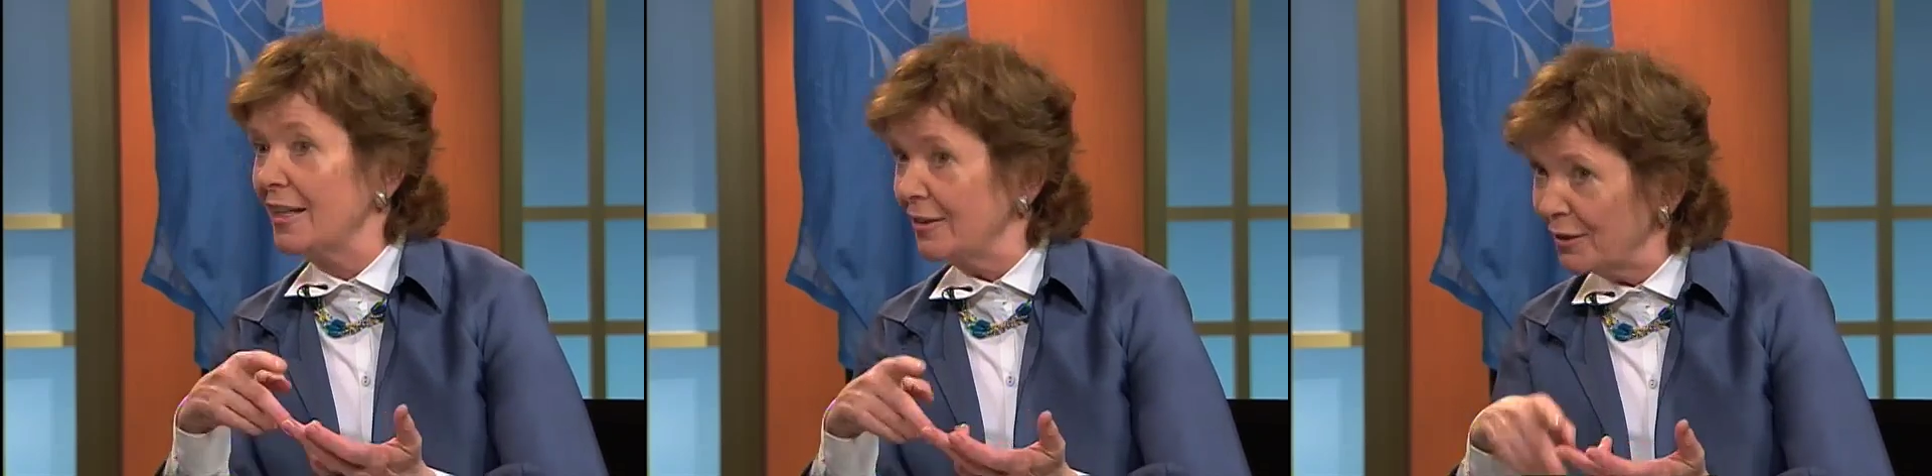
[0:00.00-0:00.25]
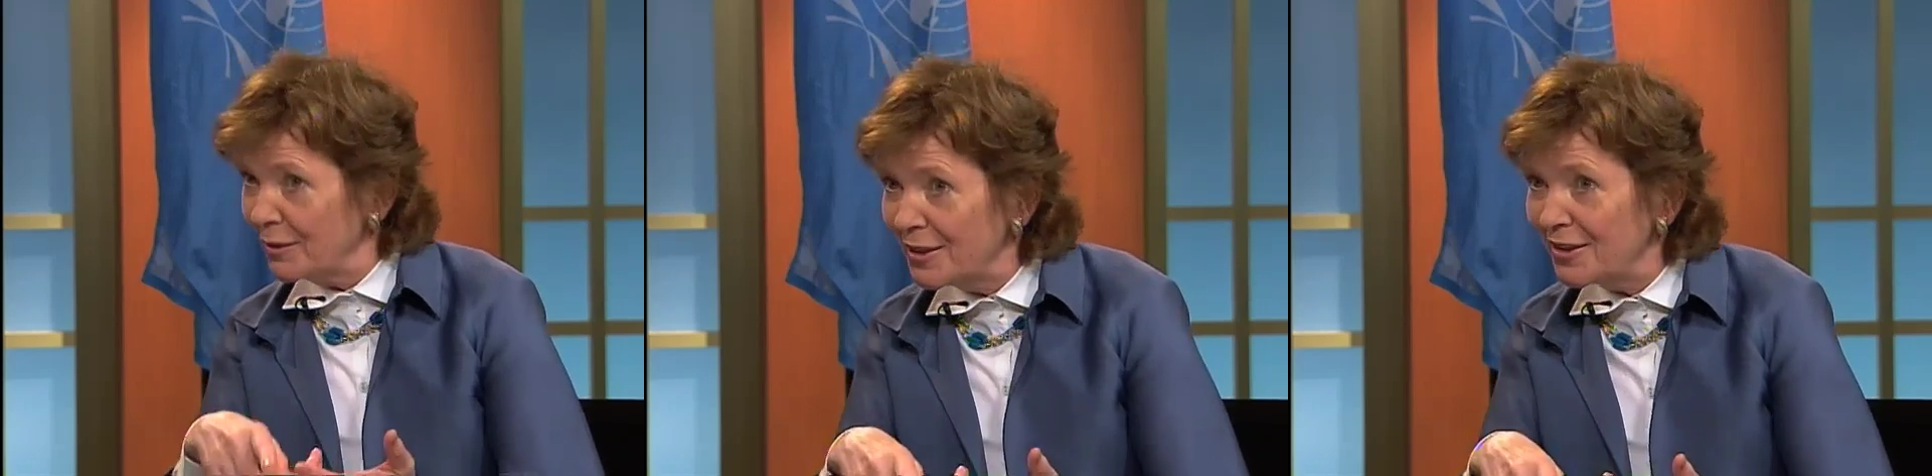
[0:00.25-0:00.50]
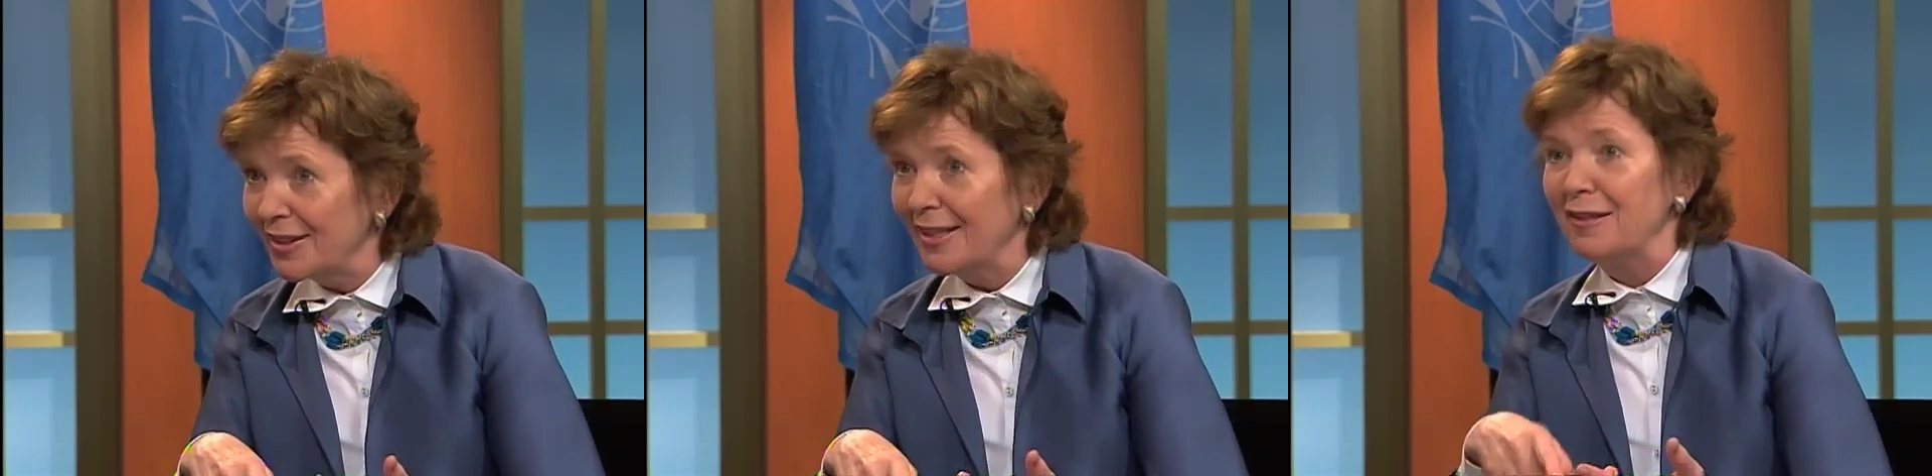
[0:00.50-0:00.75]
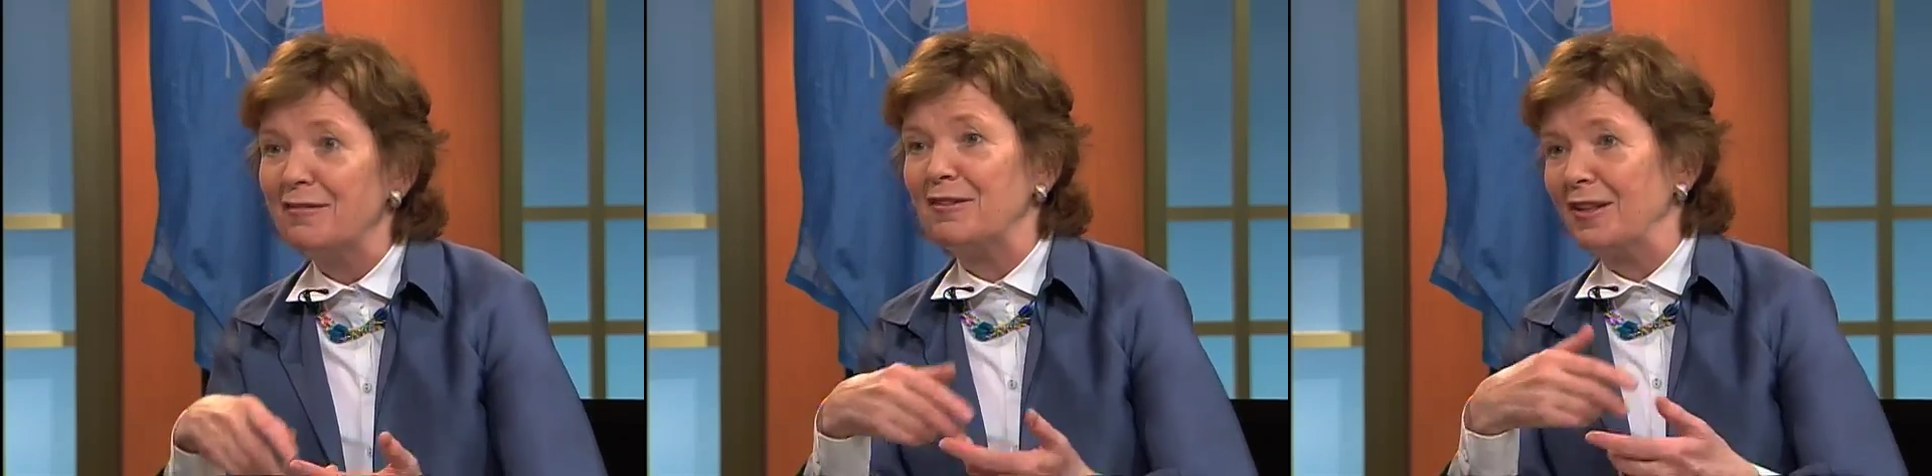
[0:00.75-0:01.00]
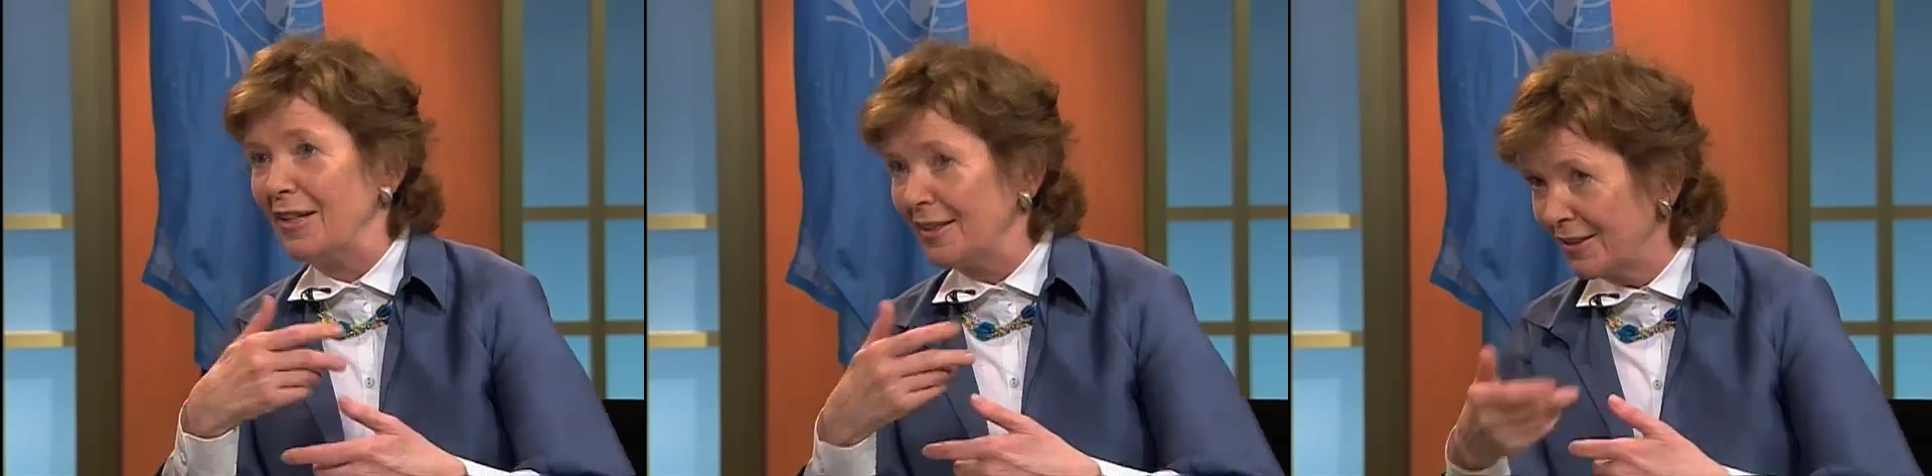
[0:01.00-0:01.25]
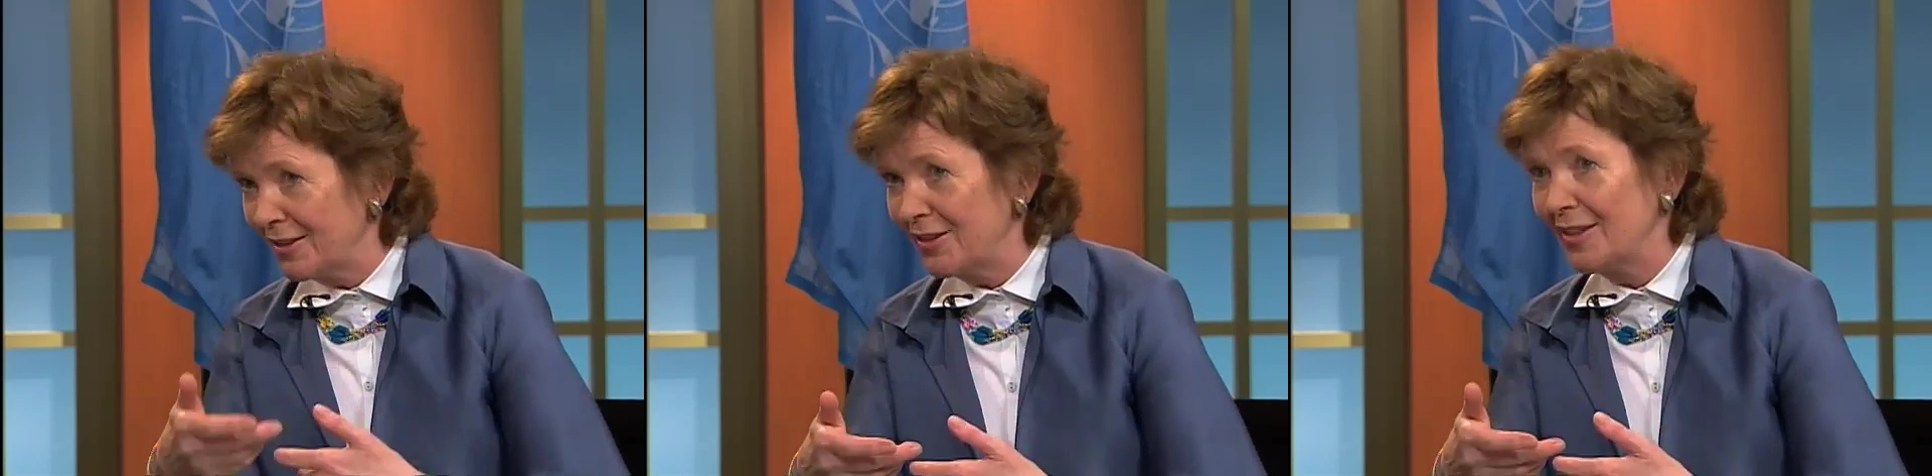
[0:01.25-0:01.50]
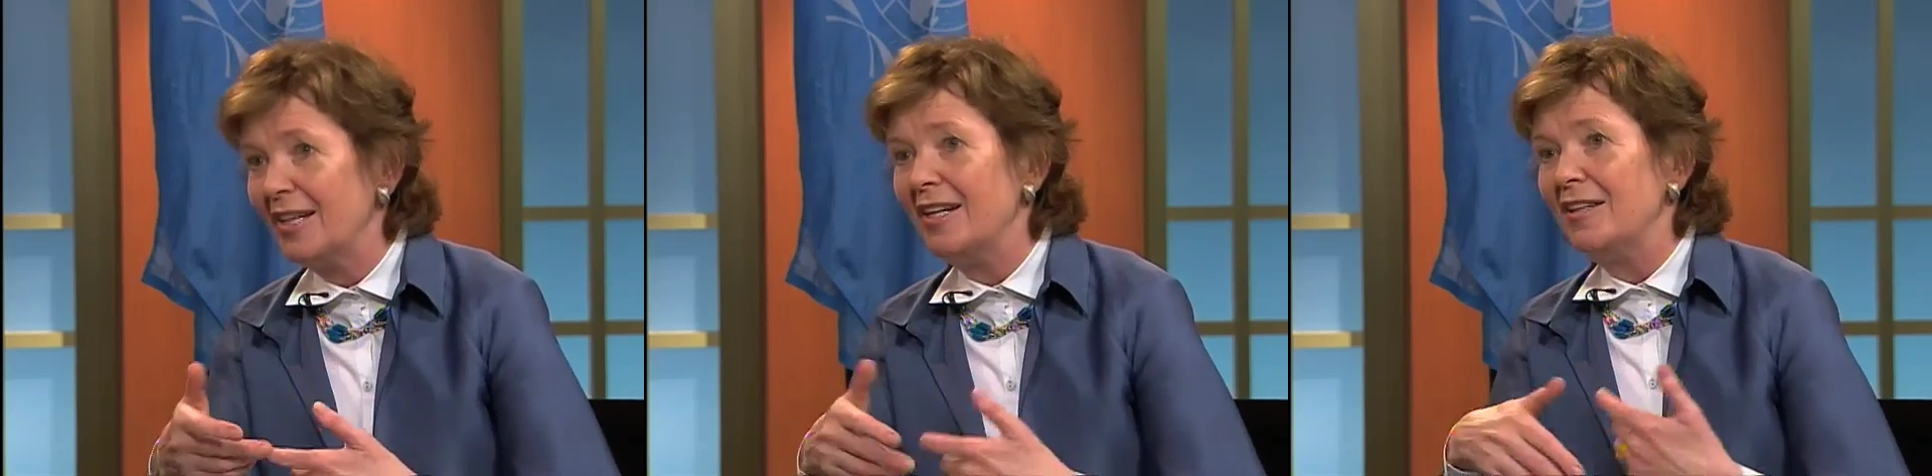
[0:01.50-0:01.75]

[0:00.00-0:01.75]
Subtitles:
and UNICEF and others,